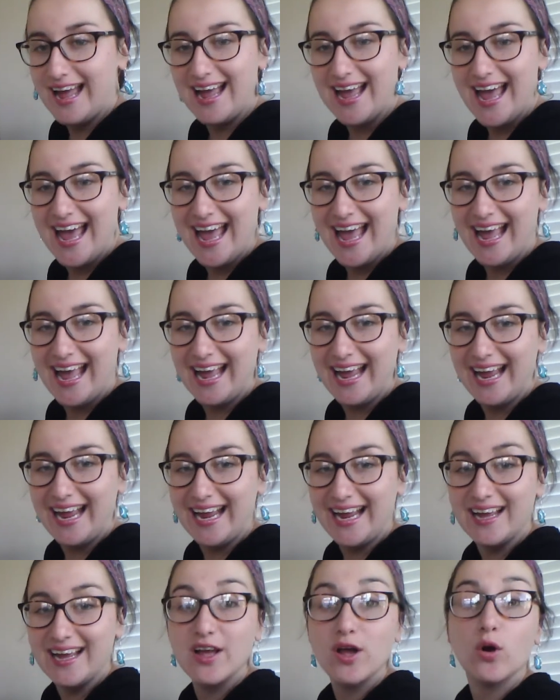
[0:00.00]

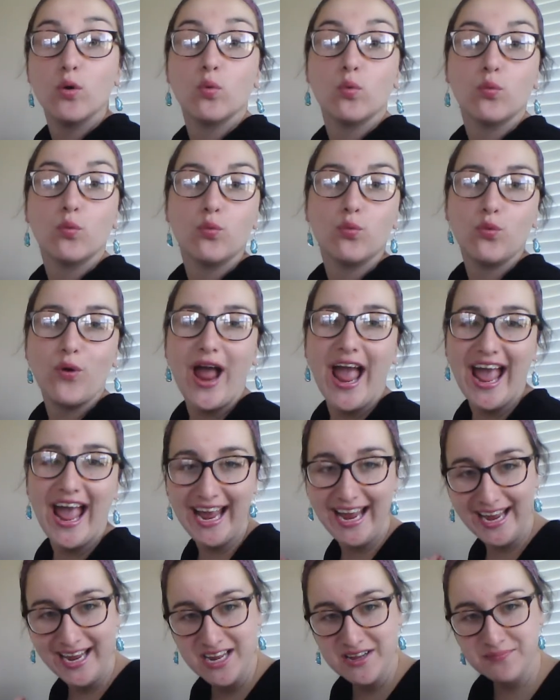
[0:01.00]
a
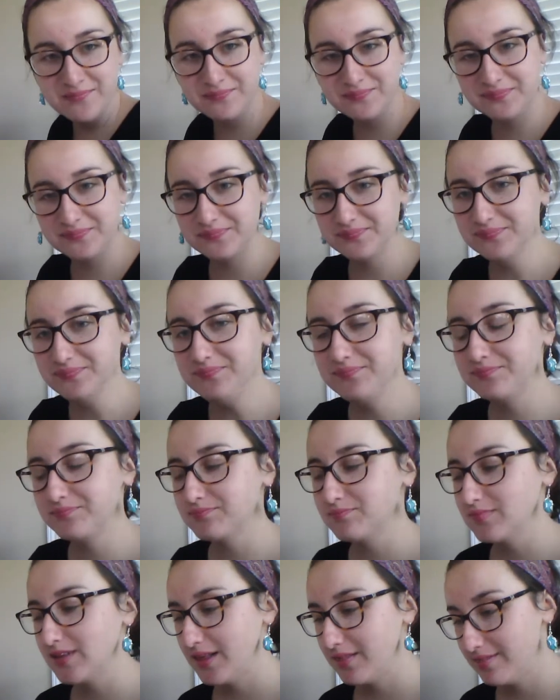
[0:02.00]
ray.
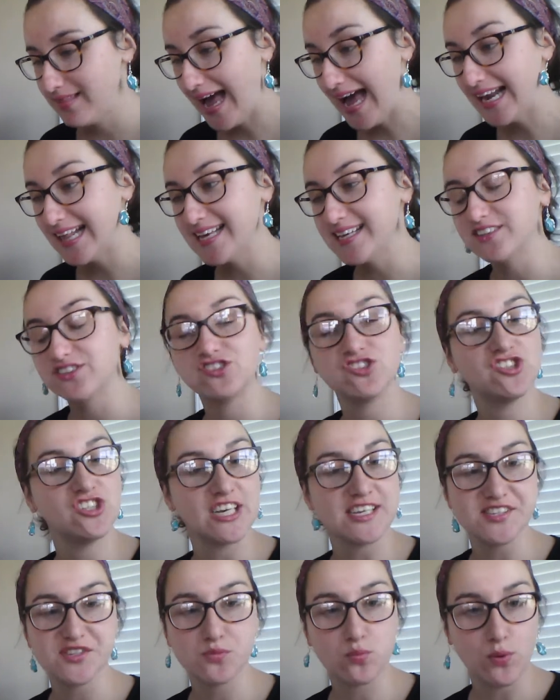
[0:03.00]
That is
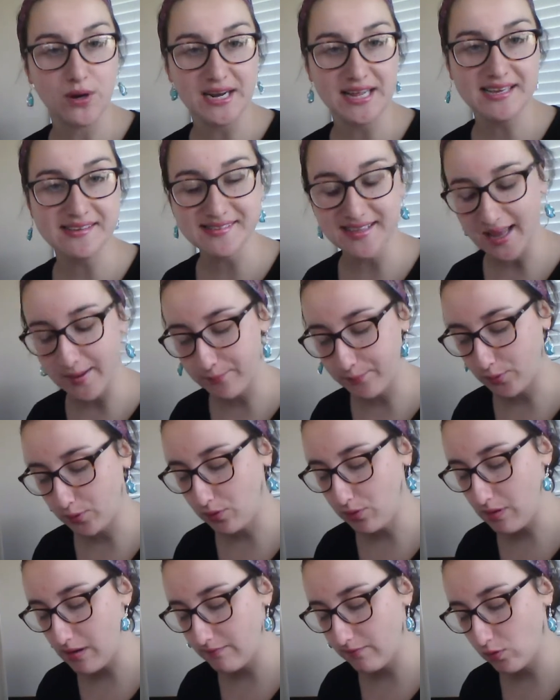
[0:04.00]
just one
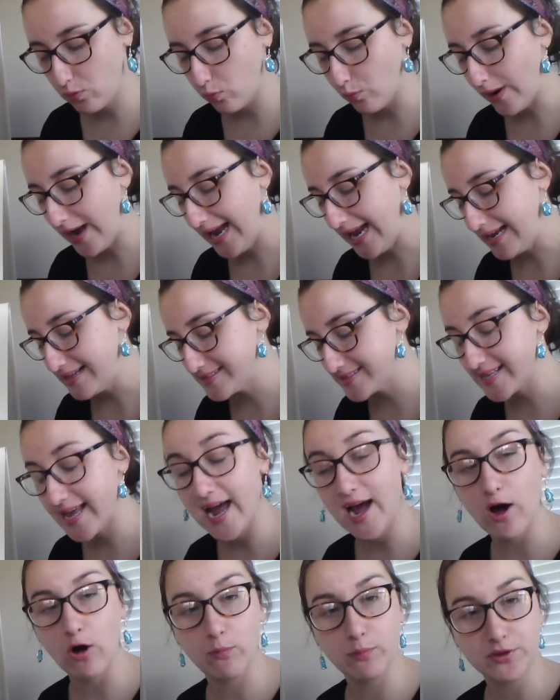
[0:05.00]
example of a way to
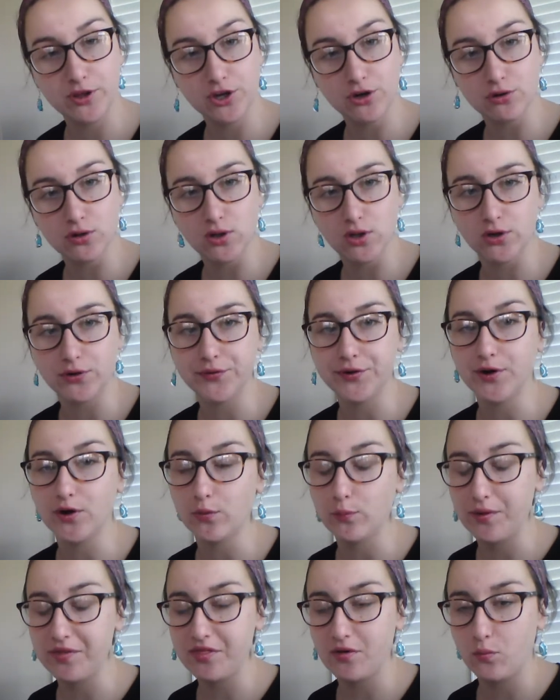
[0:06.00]
help your learner
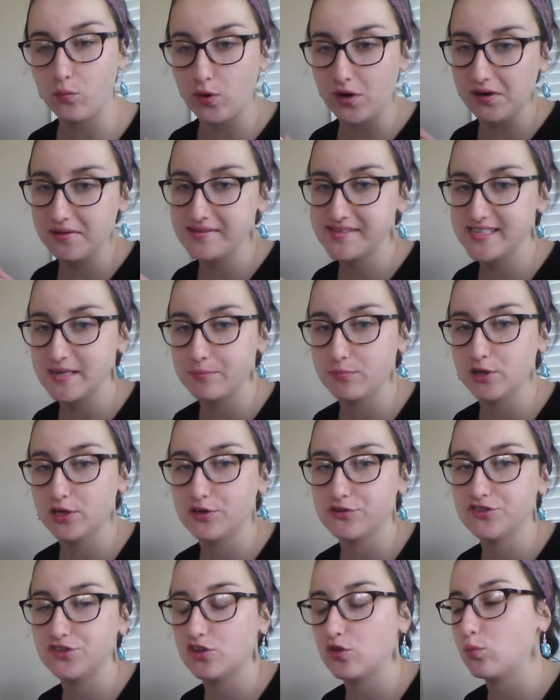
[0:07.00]
with a word similar
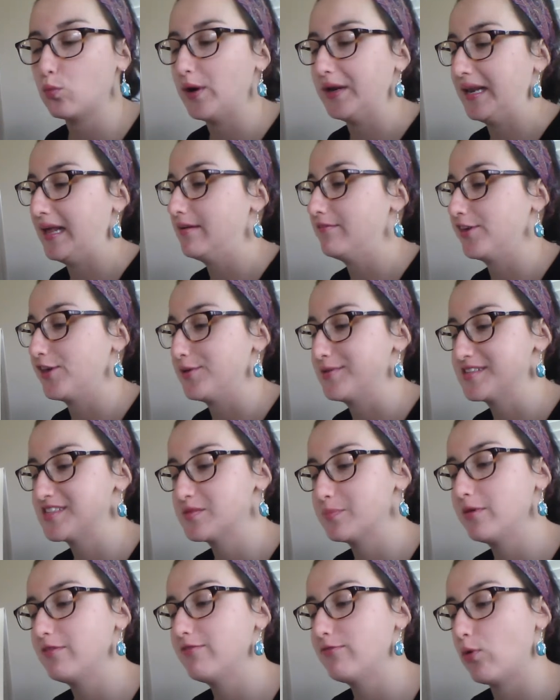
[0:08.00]
to the one I've used
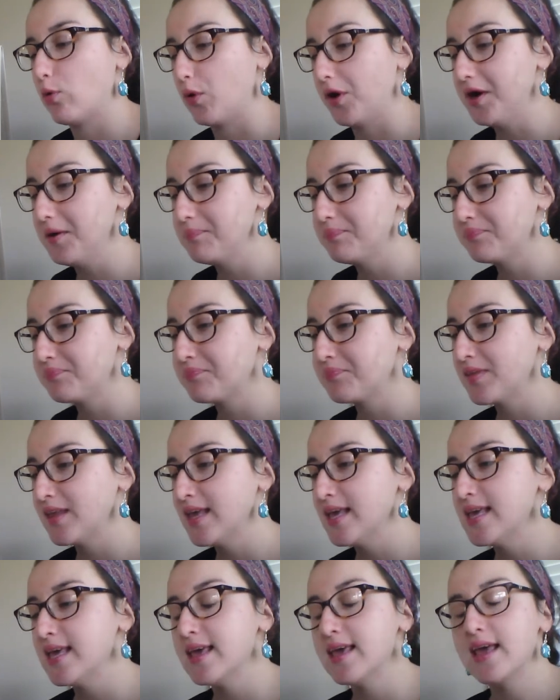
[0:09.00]
before.
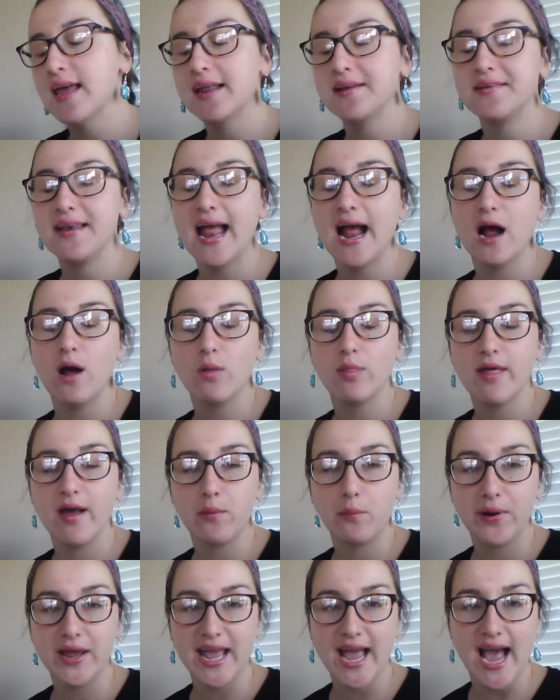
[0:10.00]
Now that
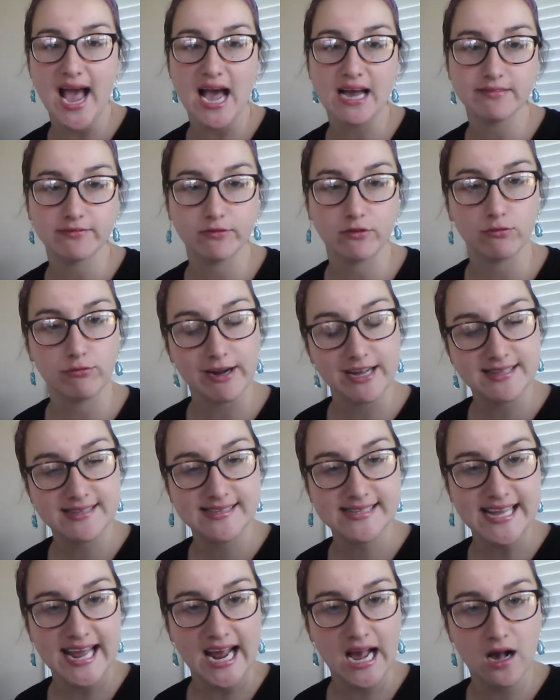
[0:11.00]
we have read
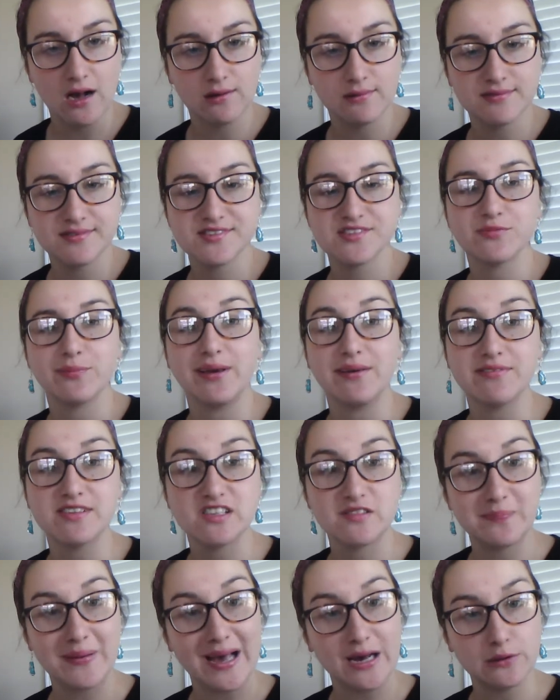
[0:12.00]
sounds, we've
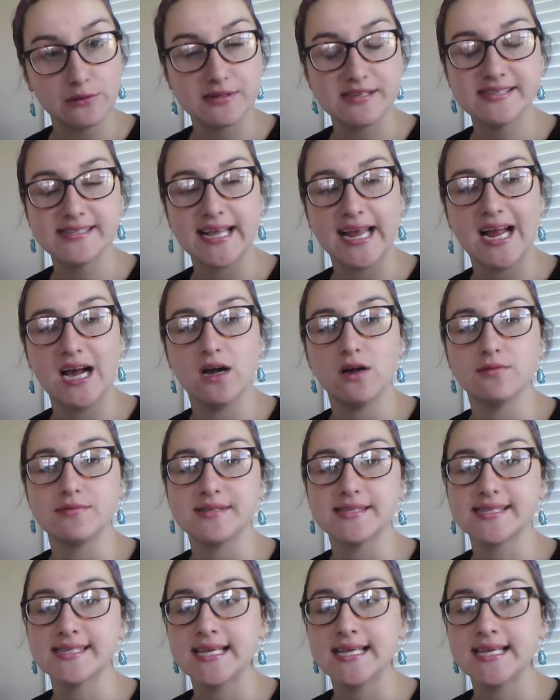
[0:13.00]
spelled sounds,